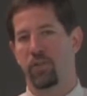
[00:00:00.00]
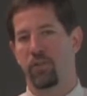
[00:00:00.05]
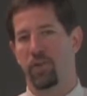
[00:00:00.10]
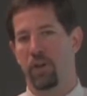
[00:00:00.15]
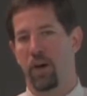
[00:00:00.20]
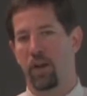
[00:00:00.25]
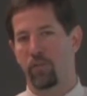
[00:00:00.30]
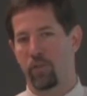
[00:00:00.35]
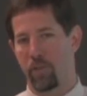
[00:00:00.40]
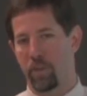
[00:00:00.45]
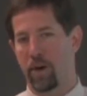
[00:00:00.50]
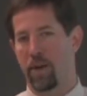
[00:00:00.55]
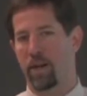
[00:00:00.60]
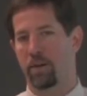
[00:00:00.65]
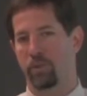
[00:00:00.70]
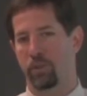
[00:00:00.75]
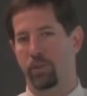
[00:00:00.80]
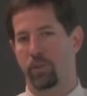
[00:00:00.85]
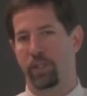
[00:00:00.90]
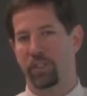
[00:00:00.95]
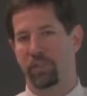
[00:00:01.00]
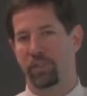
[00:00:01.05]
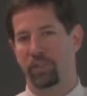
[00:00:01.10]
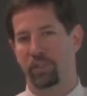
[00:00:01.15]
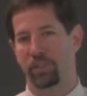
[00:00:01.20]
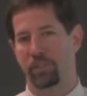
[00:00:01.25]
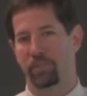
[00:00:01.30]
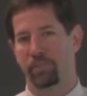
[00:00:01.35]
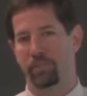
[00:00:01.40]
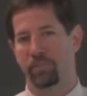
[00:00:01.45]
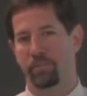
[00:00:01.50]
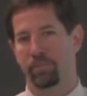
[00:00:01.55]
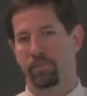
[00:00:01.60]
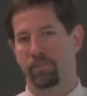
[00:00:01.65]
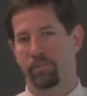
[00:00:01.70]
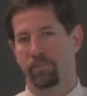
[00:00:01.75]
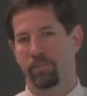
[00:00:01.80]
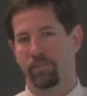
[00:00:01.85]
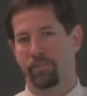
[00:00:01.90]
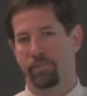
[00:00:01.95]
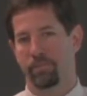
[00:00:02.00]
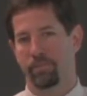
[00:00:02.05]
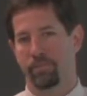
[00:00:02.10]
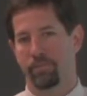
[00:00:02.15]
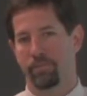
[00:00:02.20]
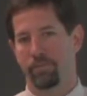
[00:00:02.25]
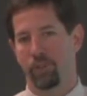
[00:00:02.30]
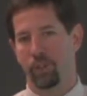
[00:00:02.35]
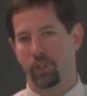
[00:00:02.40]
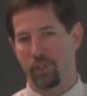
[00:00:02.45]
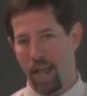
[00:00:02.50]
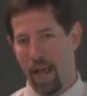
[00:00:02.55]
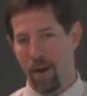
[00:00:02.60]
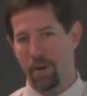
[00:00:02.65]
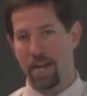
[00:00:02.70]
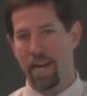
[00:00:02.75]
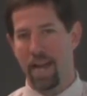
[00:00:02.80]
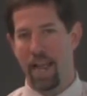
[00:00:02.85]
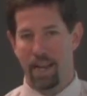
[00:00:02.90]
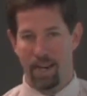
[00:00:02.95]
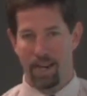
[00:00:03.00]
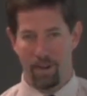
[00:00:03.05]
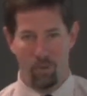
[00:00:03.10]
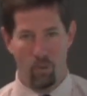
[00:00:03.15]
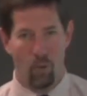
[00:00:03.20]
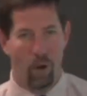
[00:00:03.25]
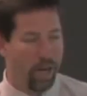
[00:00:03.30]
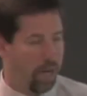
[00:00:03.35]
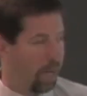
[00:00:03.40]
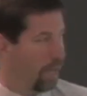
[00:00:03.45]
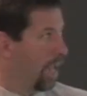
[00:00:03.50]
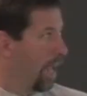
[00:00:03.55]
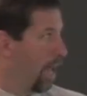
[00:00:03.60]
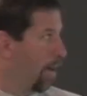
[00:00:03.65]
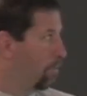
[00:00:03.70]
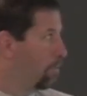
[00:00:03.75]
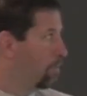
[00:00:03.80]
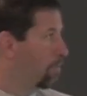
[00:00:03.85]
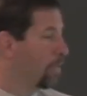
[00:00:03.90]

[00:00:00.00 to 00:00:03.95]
you've done from your animal noise. You're now at -1 again.